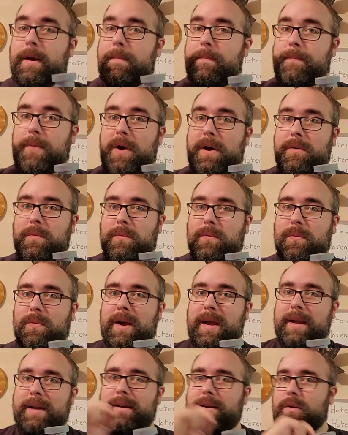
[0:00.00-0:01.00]
But
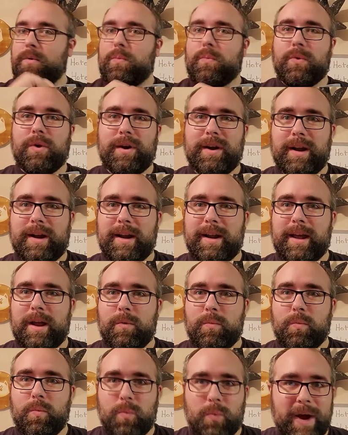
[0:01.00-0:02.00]
wait, we're gonna
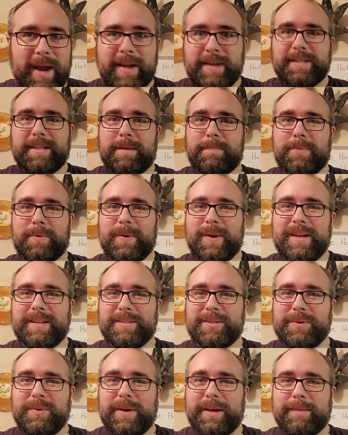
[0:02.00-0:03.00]
get way deeper
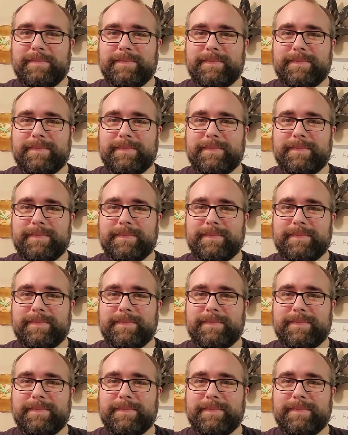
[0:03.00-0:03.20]
into it.